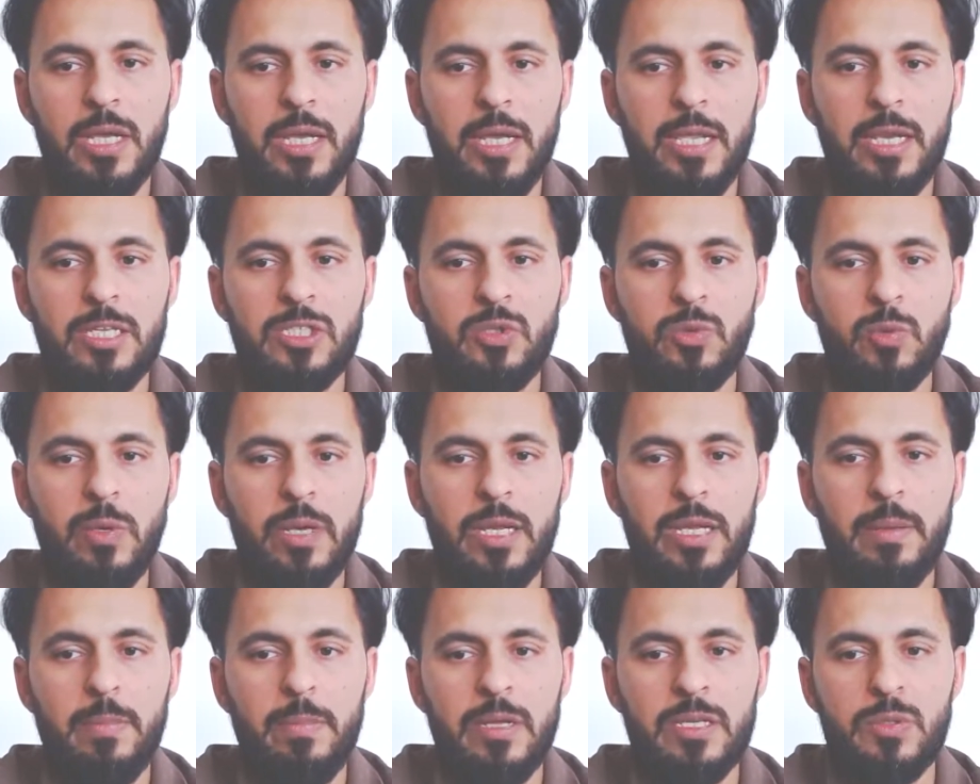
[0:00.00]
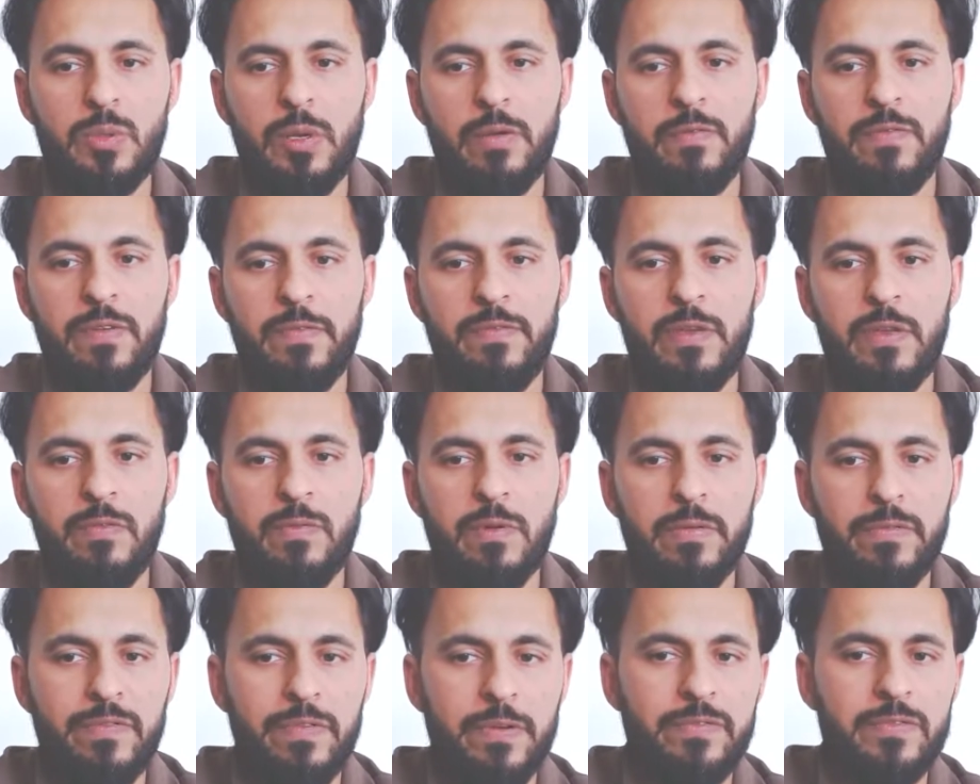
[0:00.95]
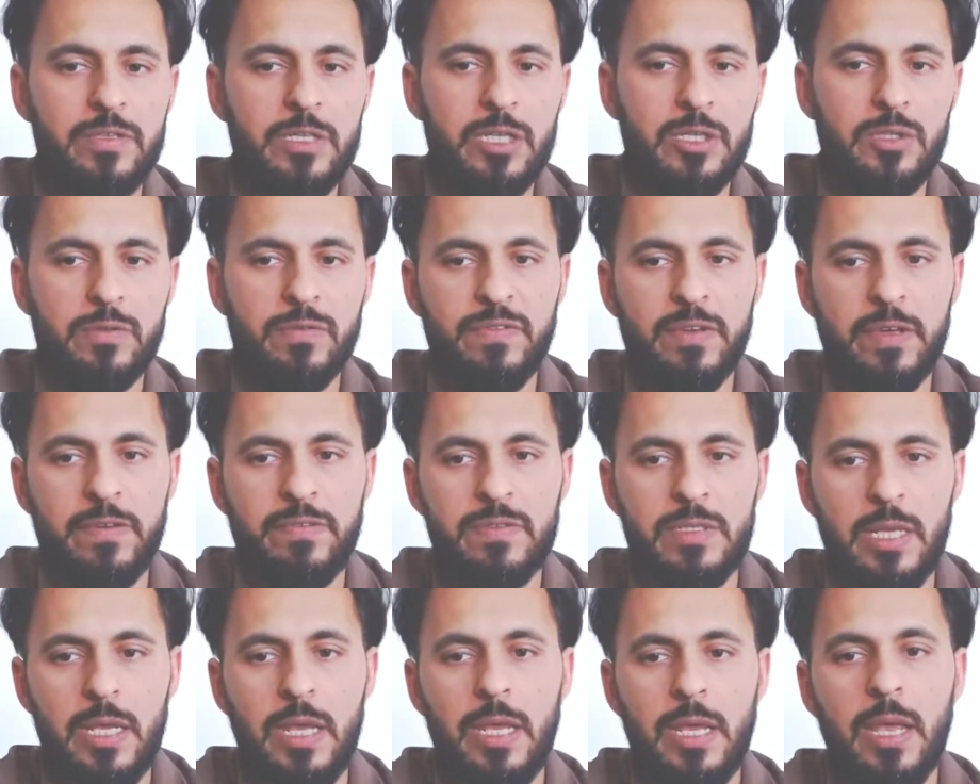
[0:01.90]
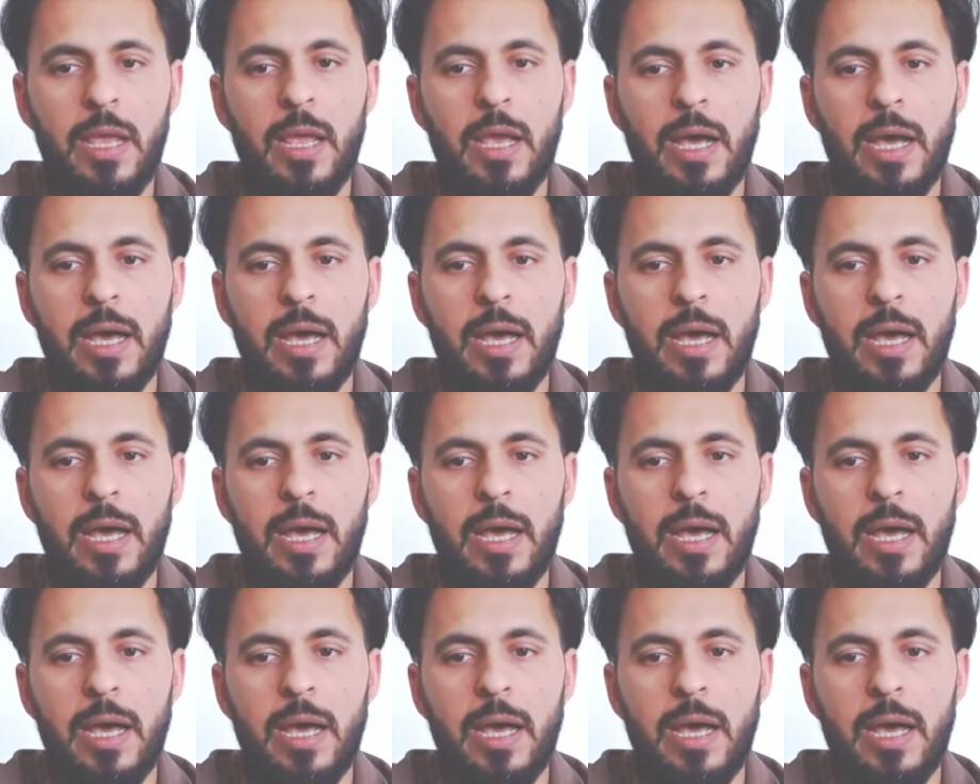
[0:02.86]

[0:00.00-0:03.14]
it is really between 51.50 to 50.